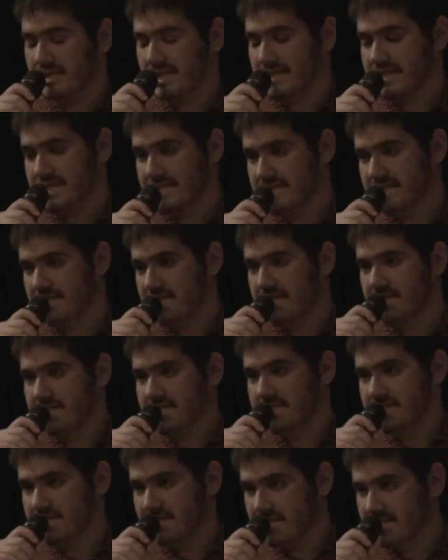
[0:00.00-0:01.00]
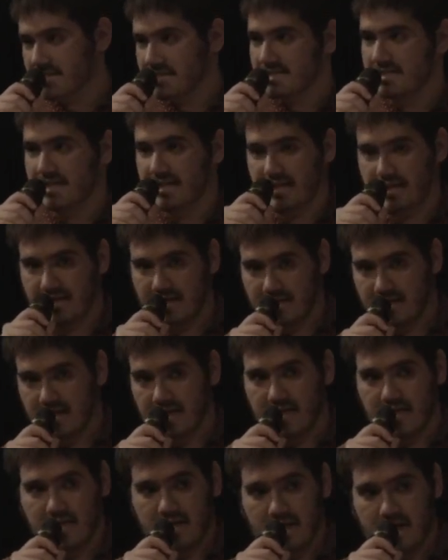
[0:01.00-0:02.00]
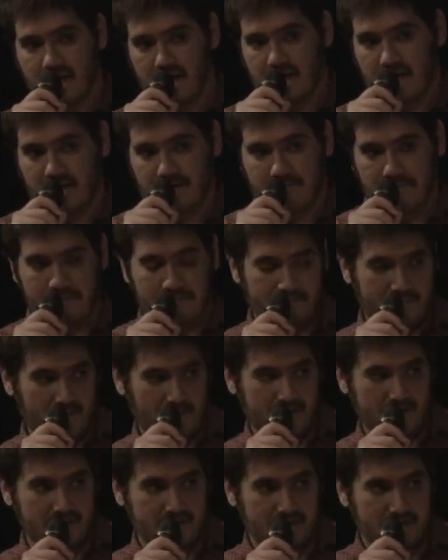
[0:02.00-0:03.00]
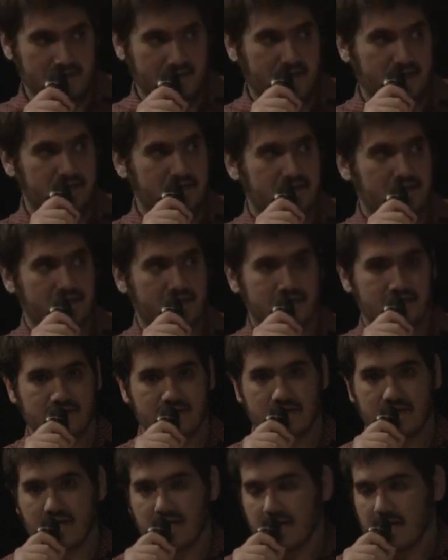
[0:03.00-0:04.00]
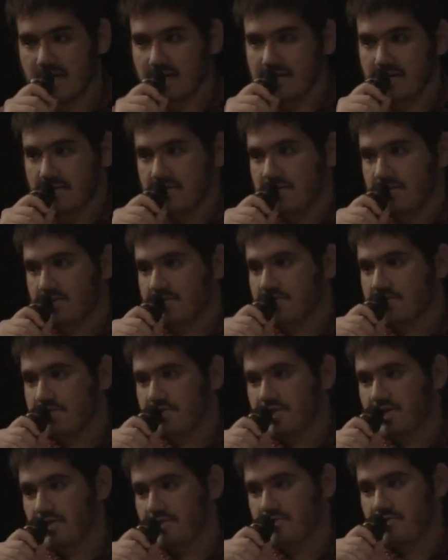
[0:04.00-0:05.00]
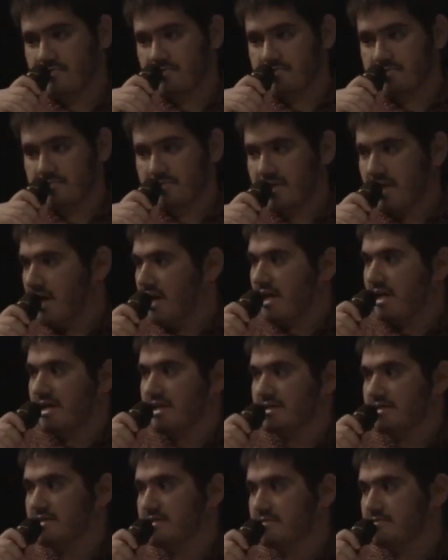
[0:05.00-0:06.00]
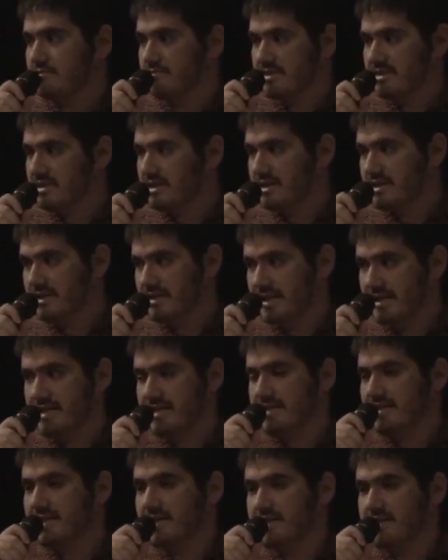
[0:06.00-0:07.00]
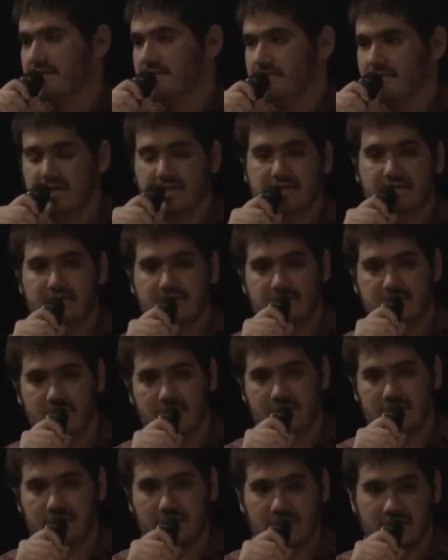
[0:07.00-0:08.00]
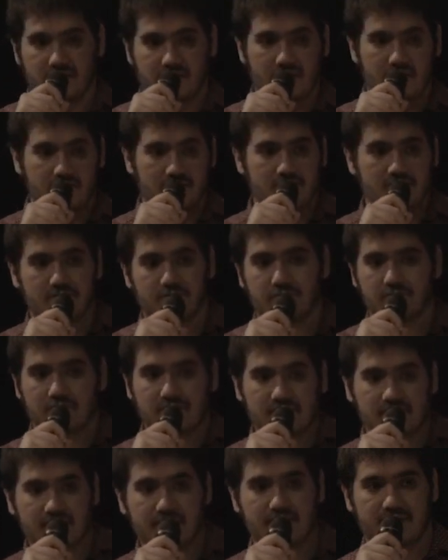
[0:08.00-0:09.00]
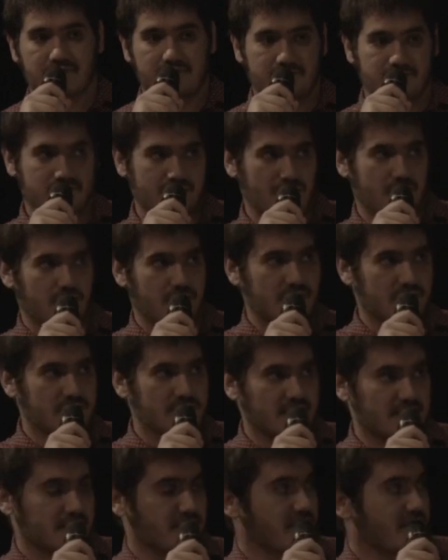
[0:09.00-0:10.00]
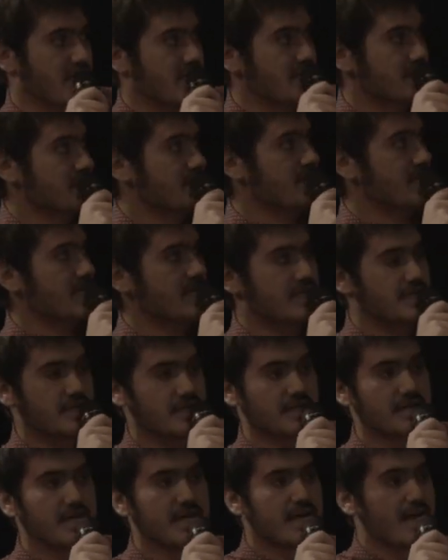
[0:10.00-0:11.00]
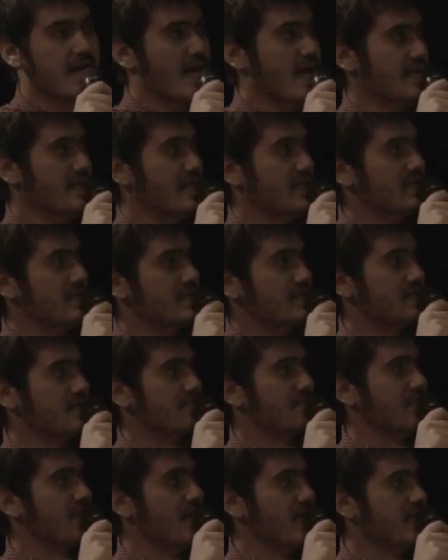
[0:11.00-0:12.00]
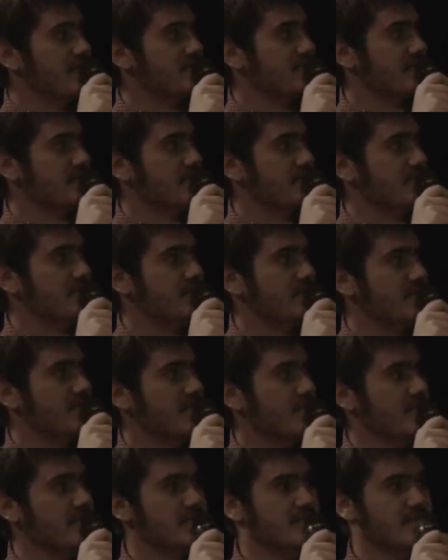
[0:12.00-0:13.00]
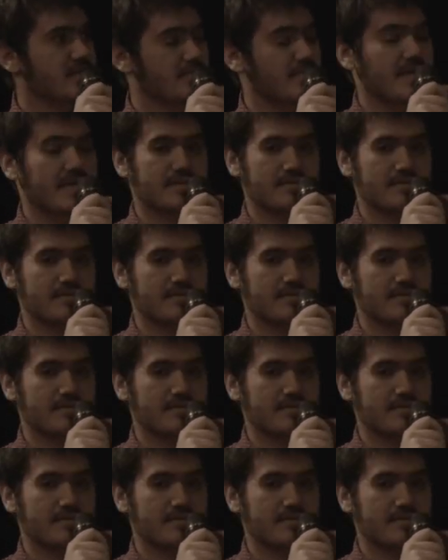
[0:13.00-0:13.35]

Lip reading: that is the existing installations, then there's no cost really to anything, right? There's nothing to limit, there's no delegation needed. And then this applies to the machines that make